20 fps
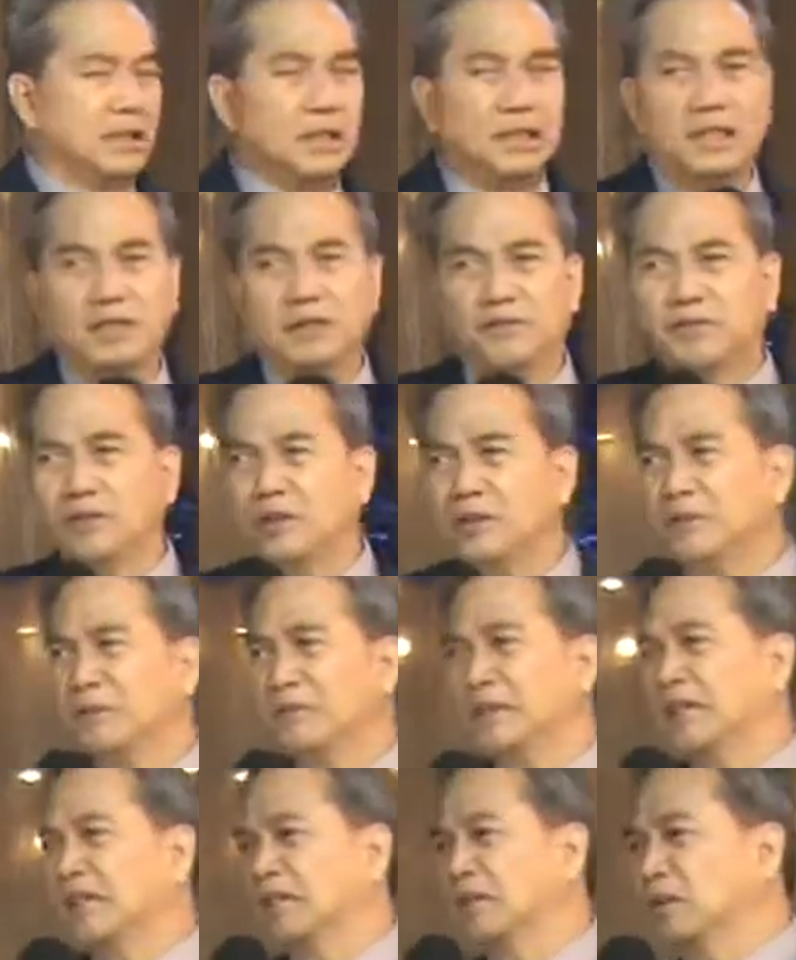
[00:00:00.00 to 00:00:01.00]
If you have a
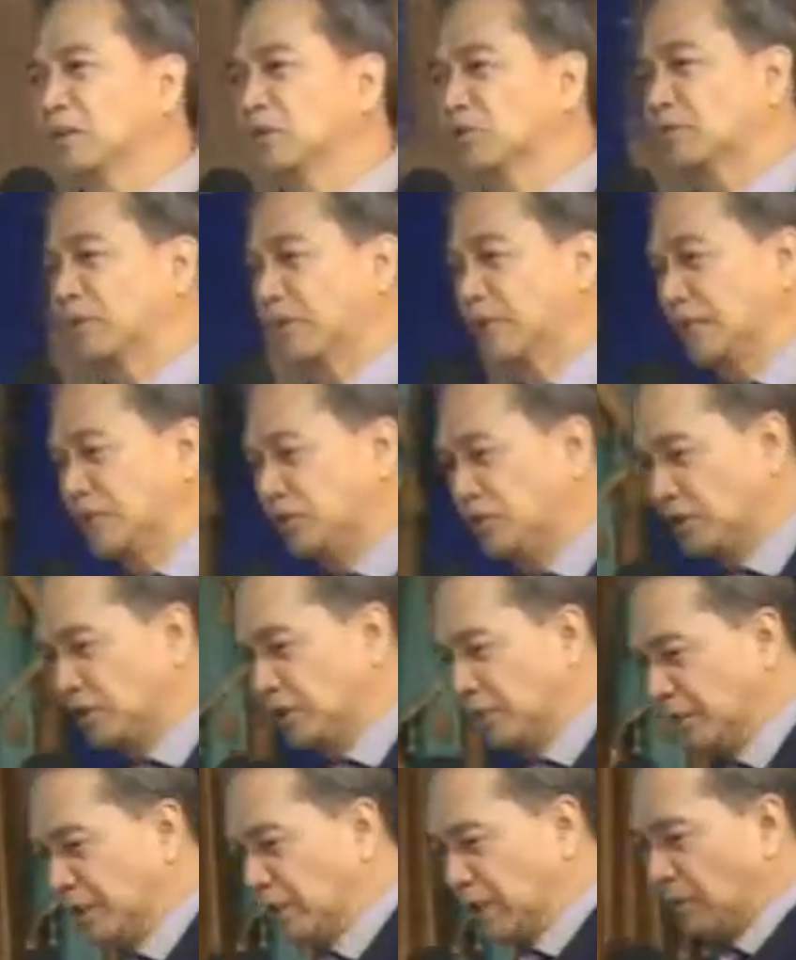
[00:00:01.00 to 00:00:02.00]
very close
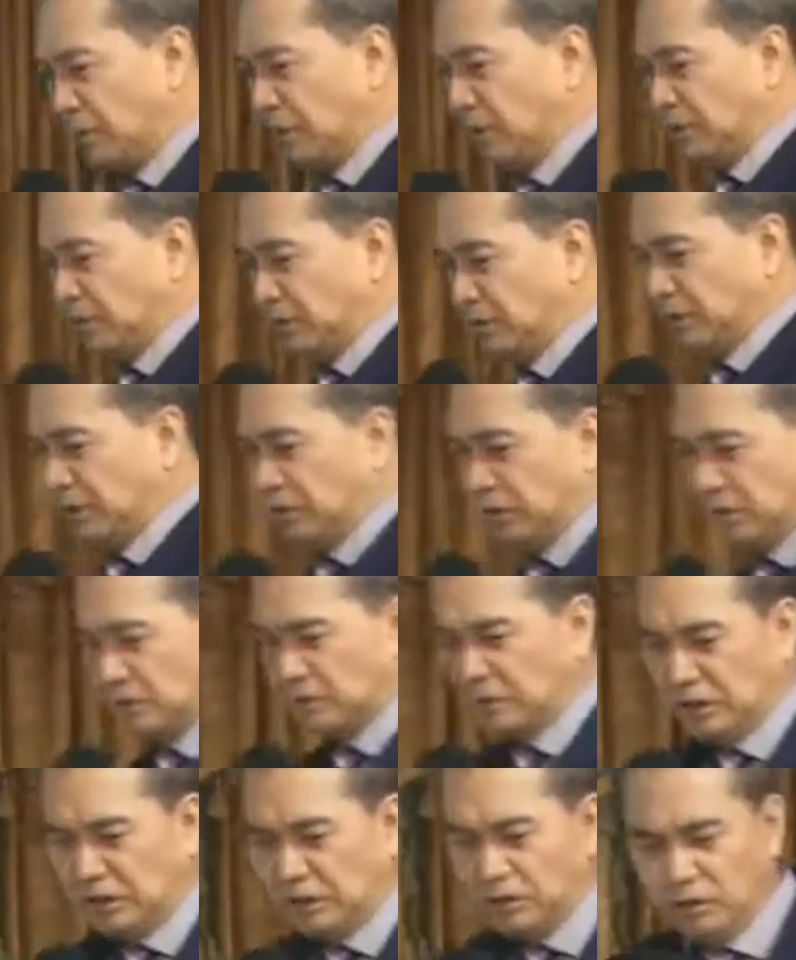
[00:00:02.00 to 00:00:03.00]
relationship with our Lord Jesus
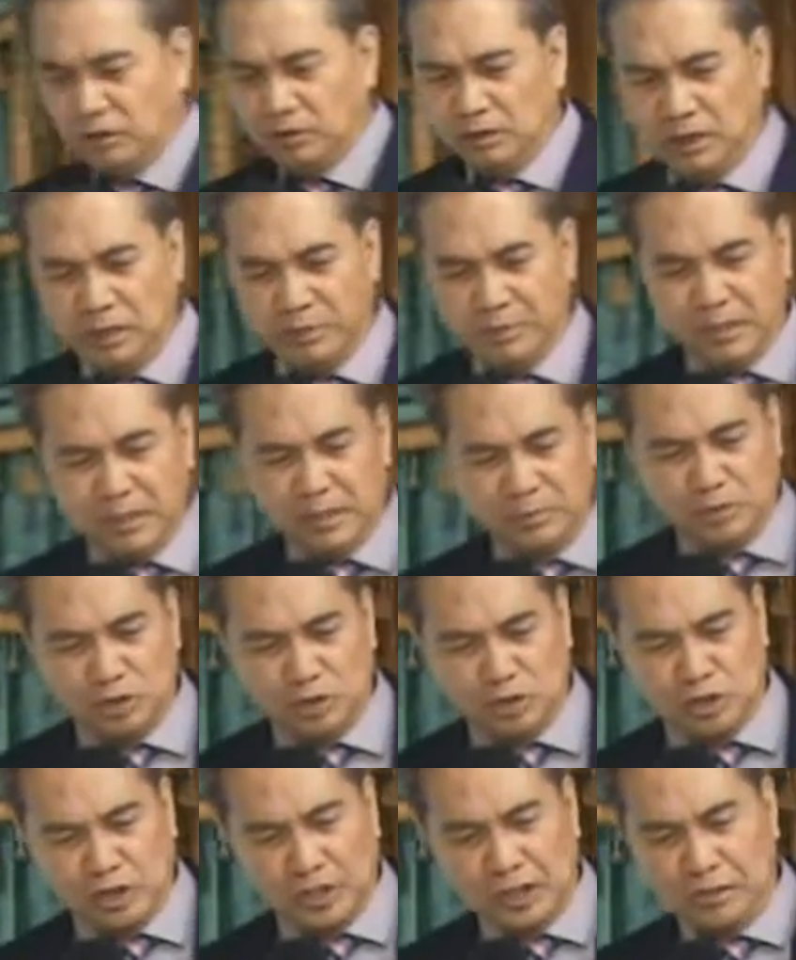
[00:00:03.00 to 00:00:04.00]
Christ, you don't even have to
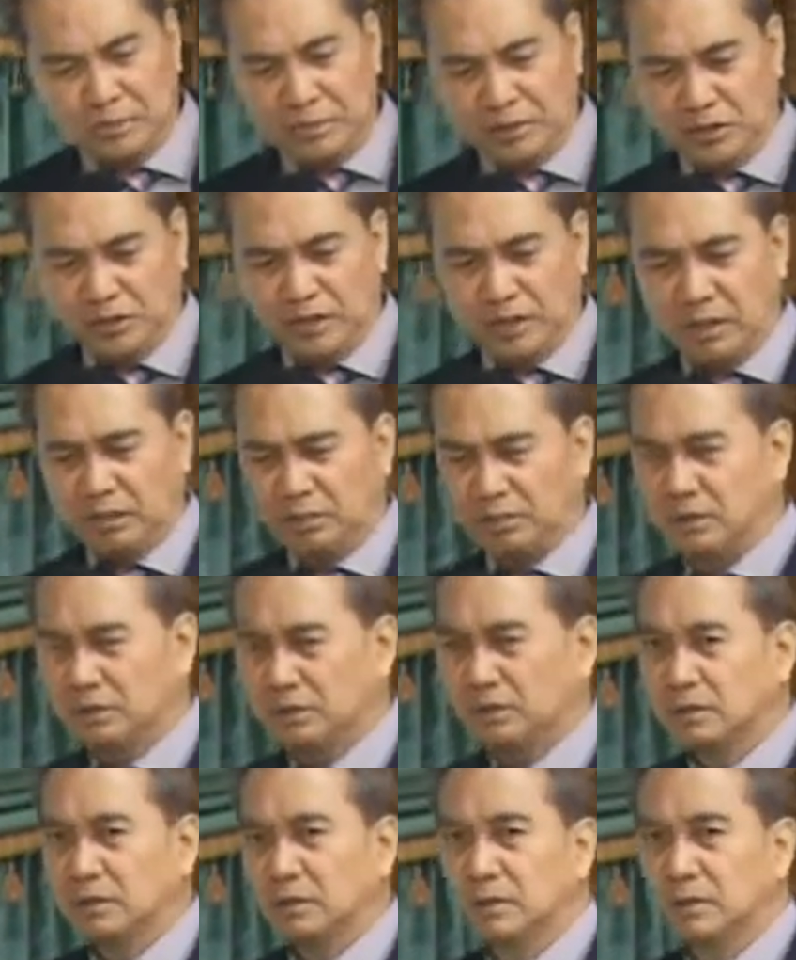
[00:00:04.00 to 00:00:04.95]
scream and shout, you know.